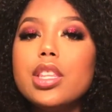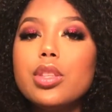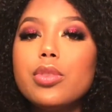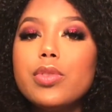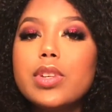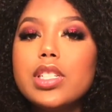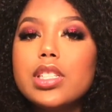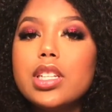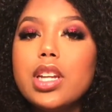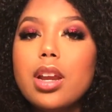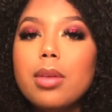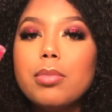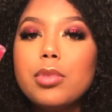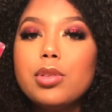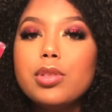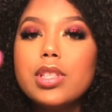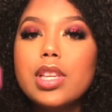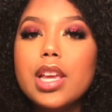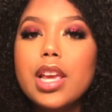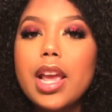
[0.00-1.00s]
the reason I'm
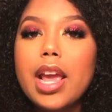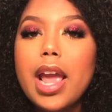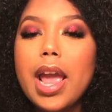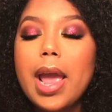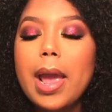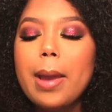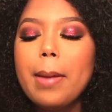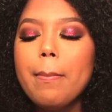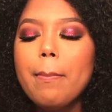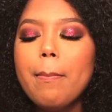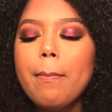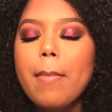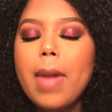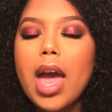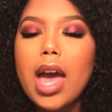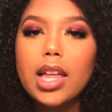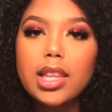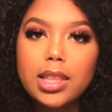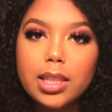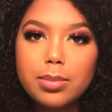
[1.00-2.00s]
using a
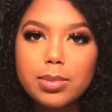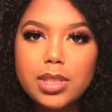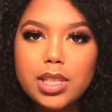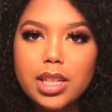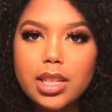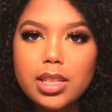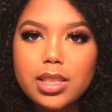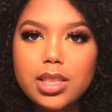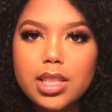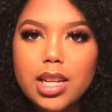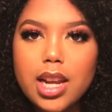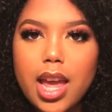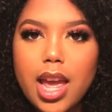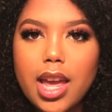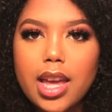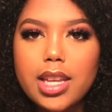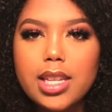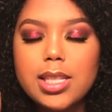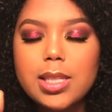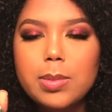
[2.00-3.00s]
matte lipstick
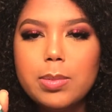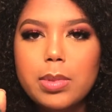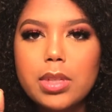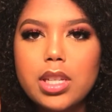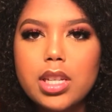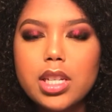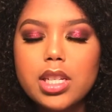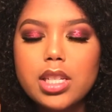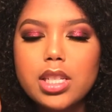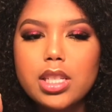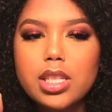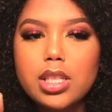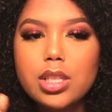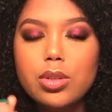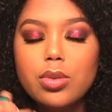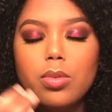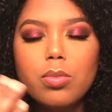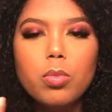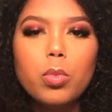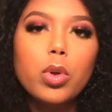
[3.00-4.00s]
today is because,
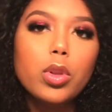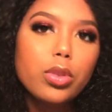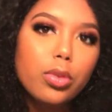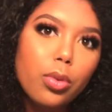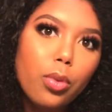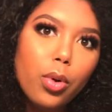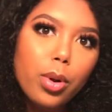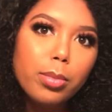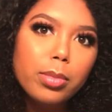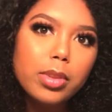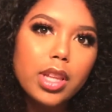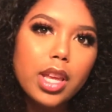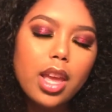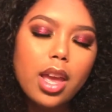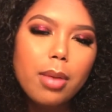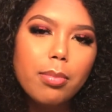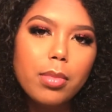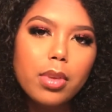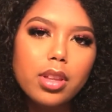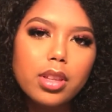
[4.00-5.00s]
well, normally
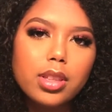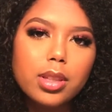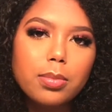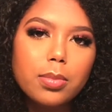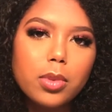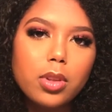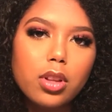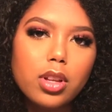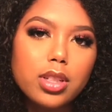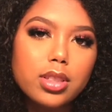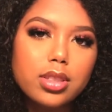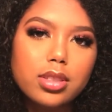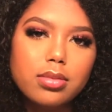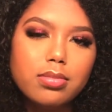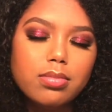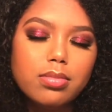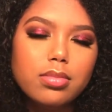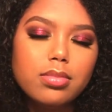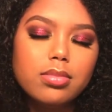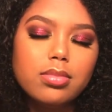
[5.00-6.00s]
I'm a lip gloss
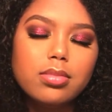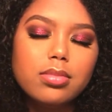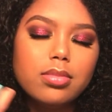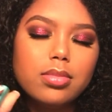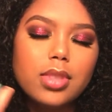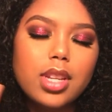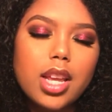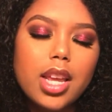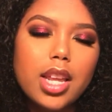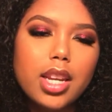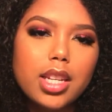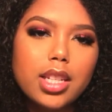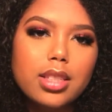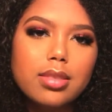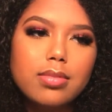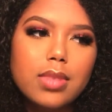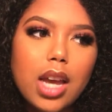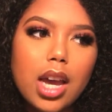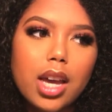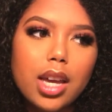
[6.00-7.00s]

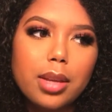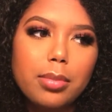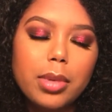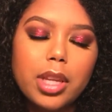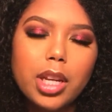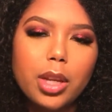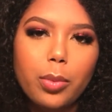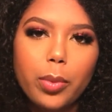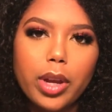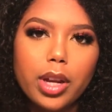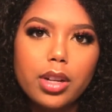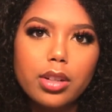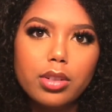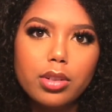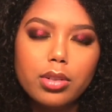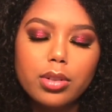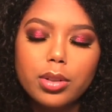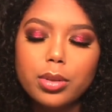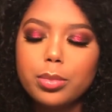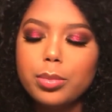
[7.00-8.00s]
anytime, anywhere
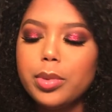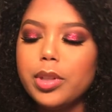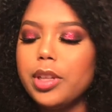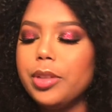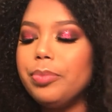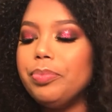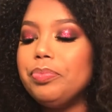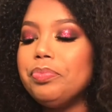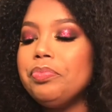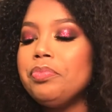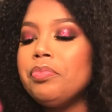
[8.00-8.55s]
girl, but